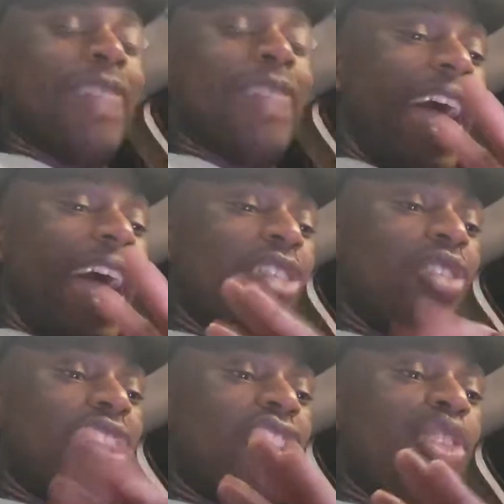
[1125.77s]
I don't
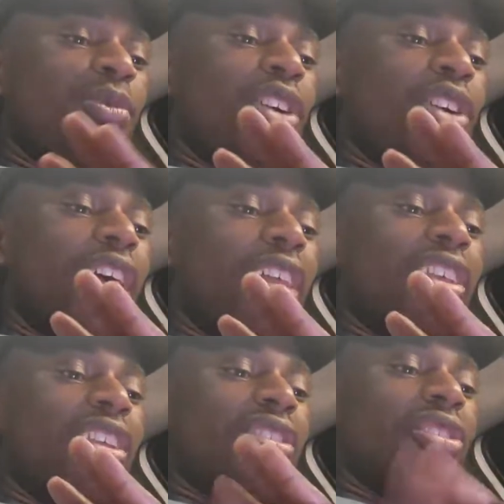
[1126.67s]
get QBR. I
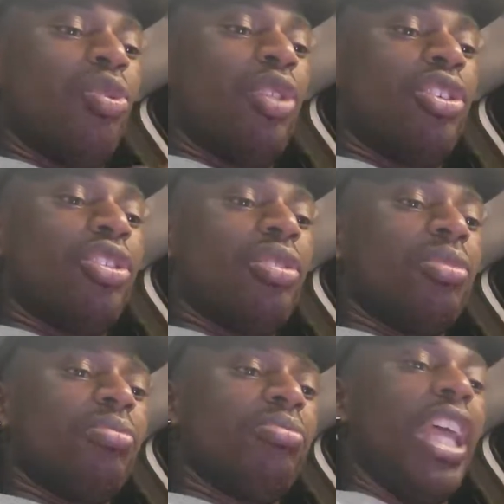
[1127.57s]
think it's the worst
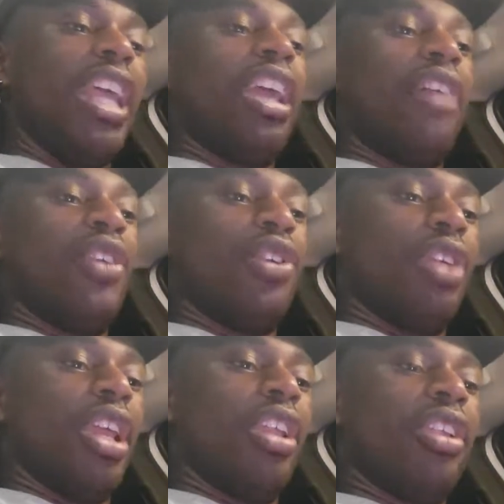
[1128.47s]
thing ever
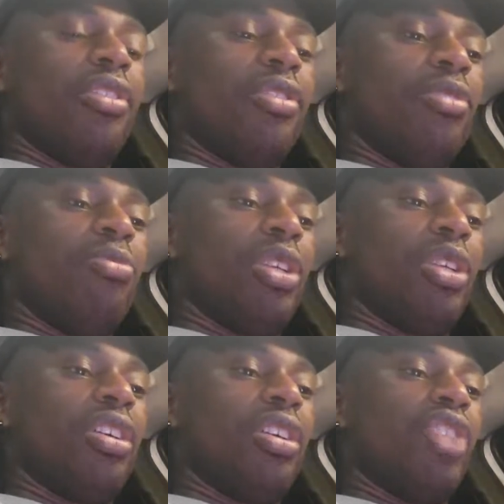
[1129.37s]
created,
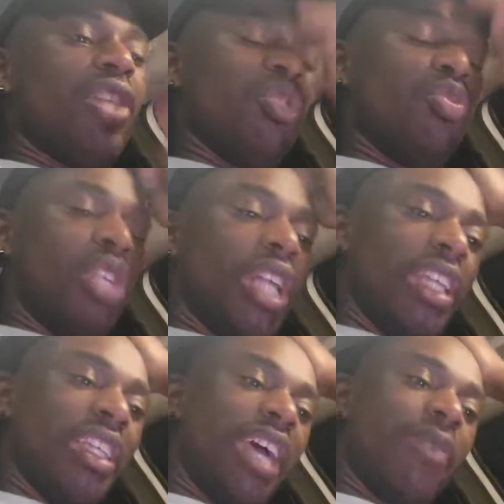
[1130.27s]
because you have someone
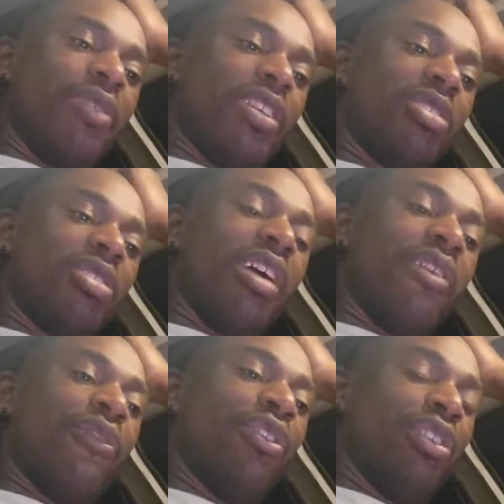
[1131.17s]
like Dak
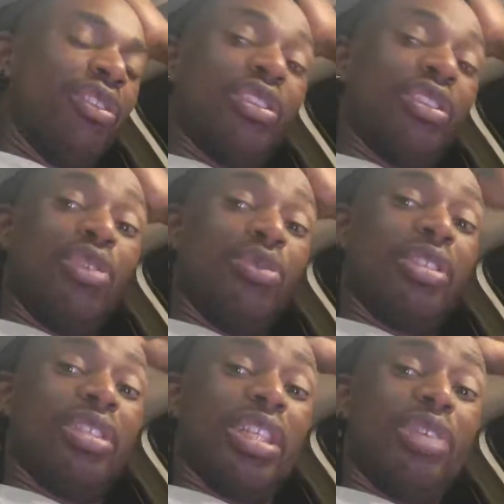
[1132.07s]
Prescott. For the longest, he
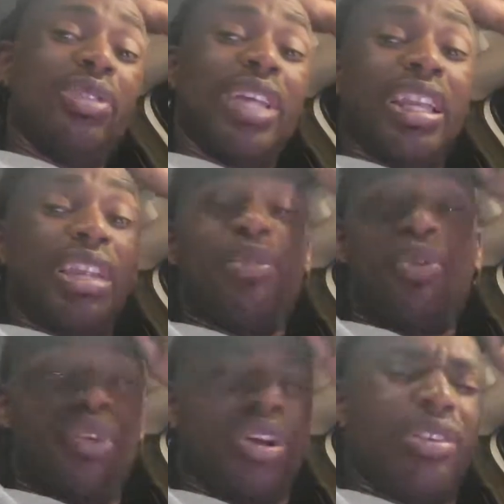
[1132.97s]
was like number
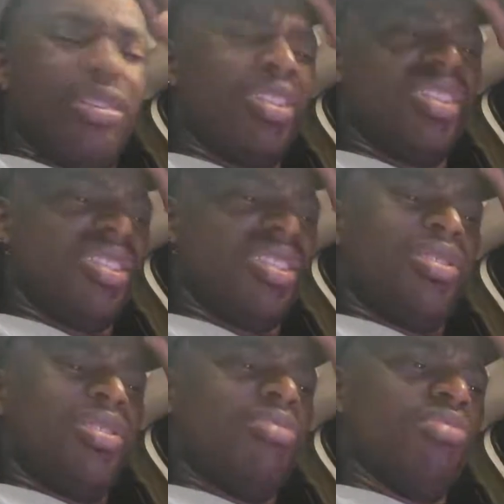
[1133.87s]
one,
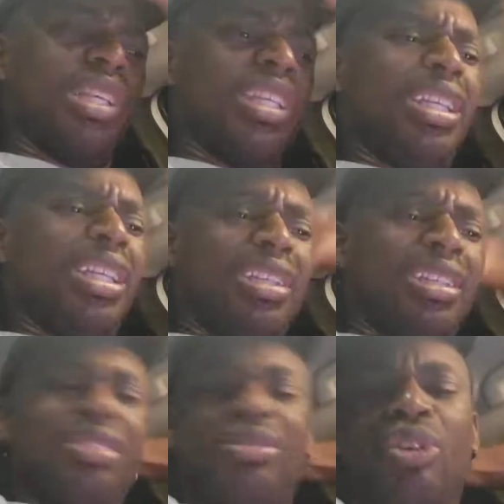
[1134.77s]
but
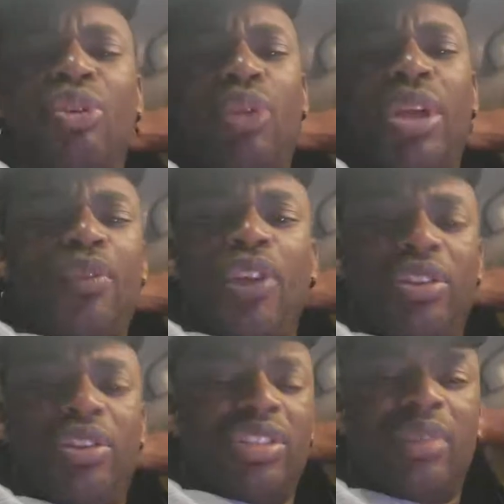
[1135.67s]
he's thrown way more
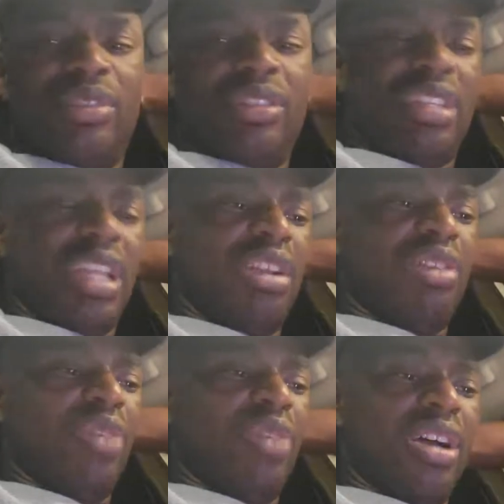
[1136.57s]
interceptions than
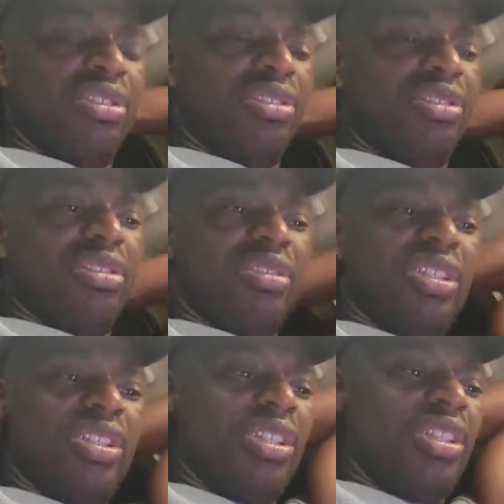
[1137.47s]
Aaron Rodgers.
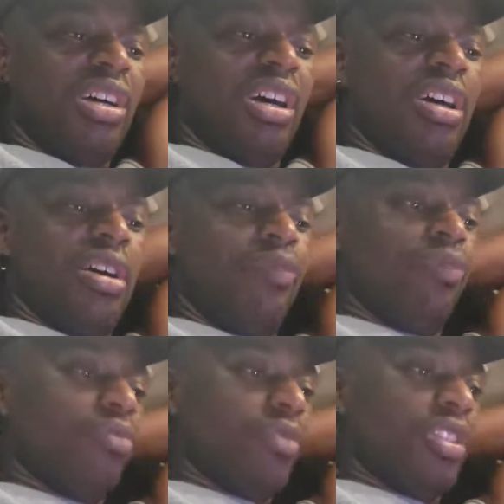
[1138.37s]

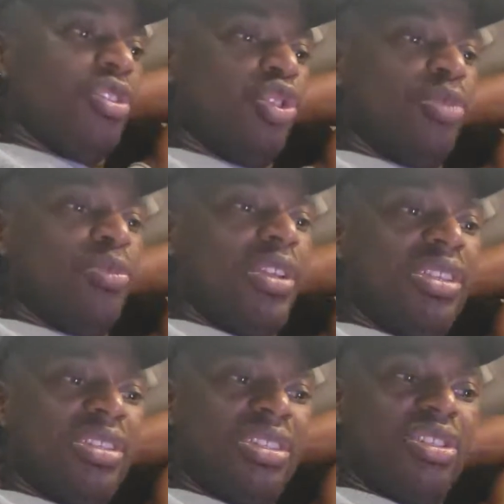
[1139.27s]
Drew
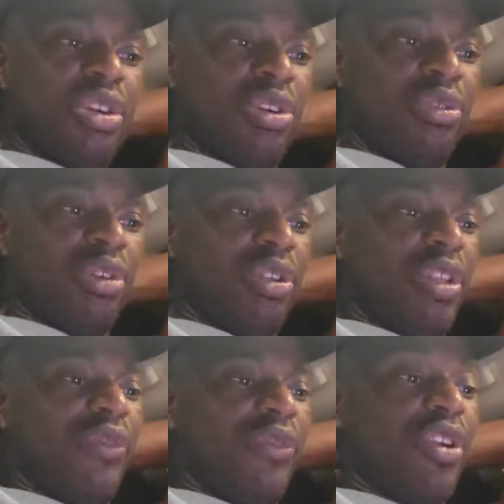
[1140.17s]
Brees has thrown only 4